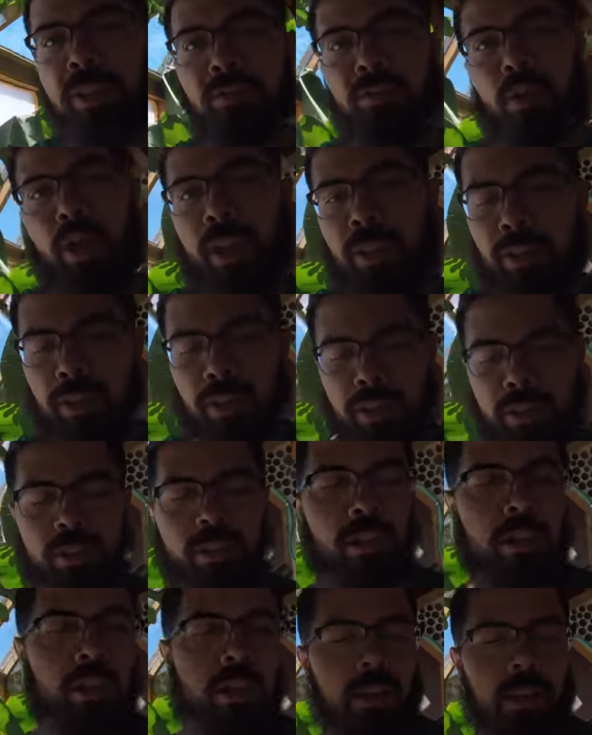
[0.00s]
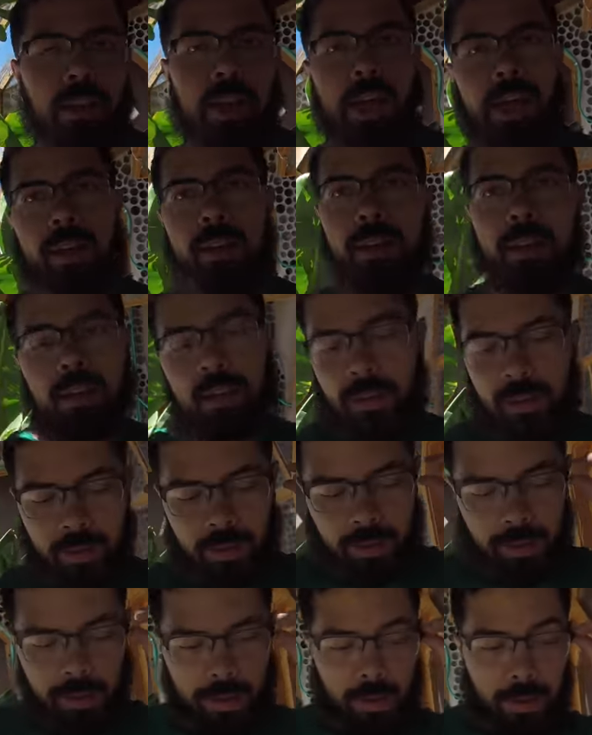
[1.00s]
for others and
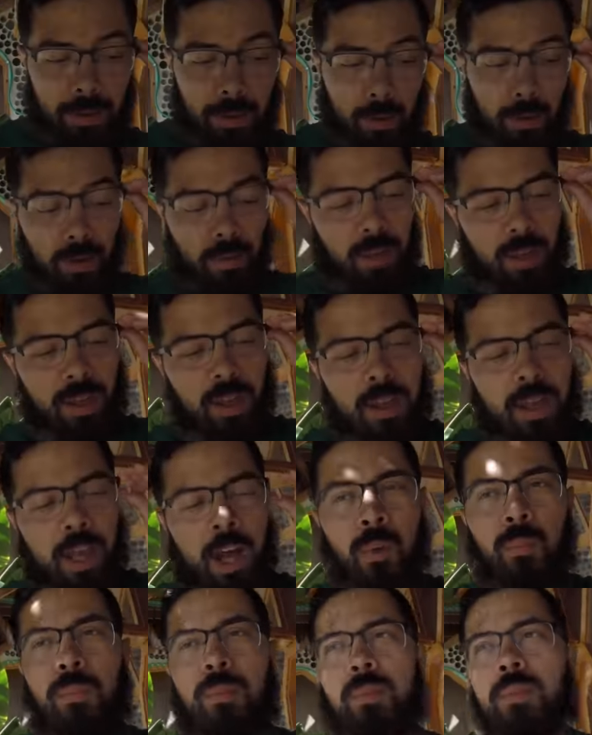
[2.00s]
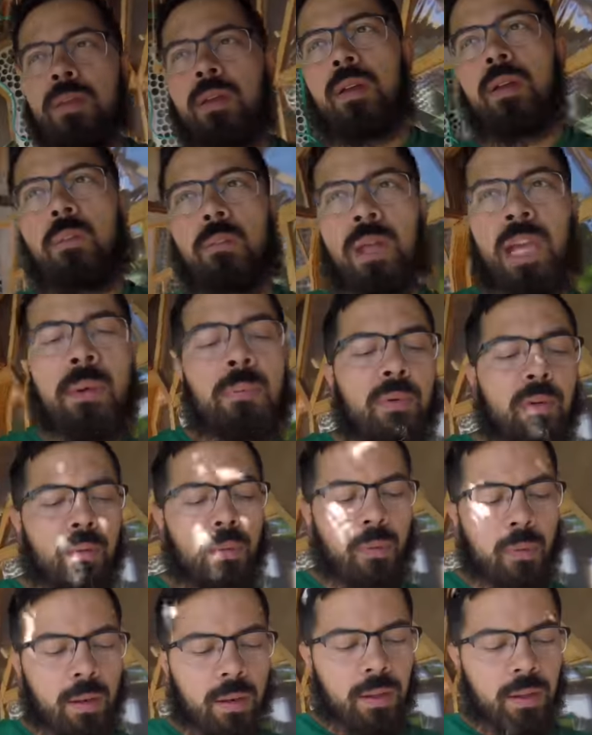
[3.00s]
help people
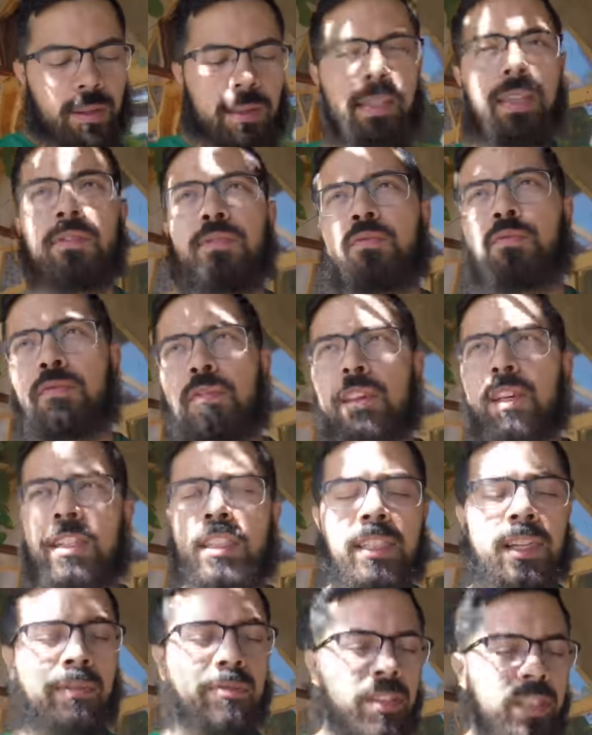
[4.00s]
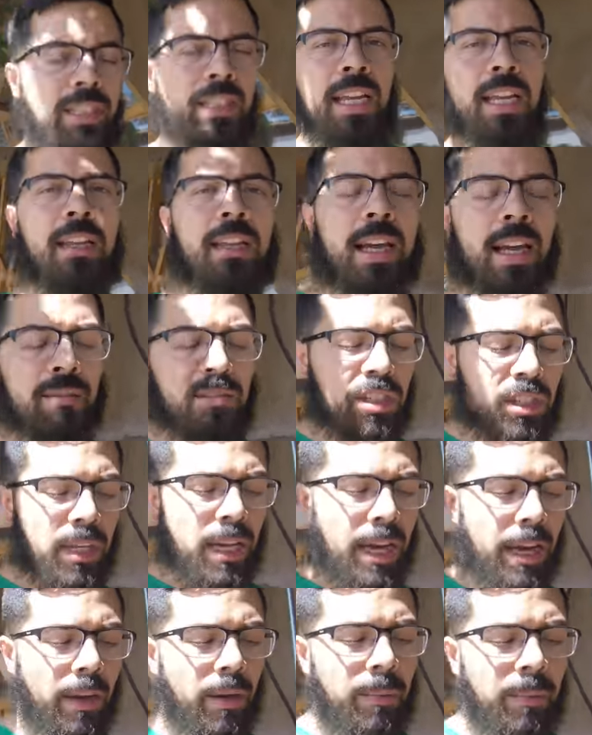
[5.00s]
live a self-sustained
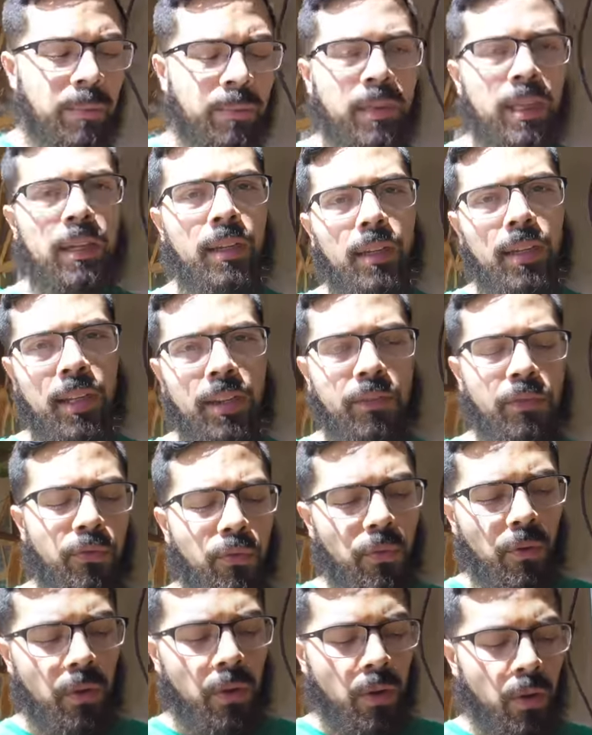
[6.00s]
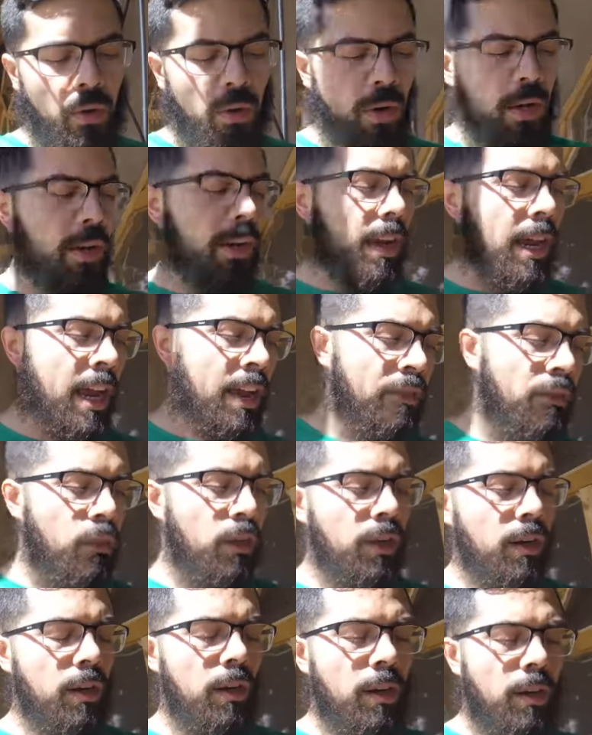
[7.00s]
lifestyle, live a life where
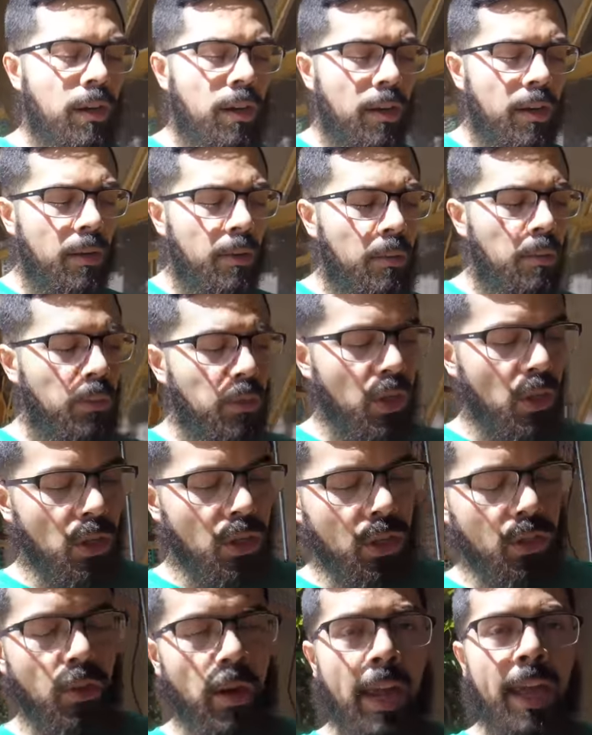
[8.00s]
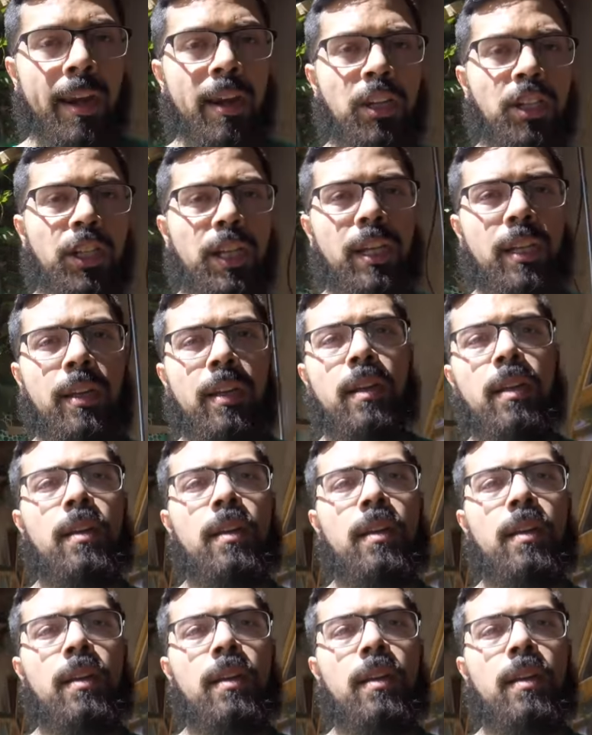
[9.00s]
they're using their energy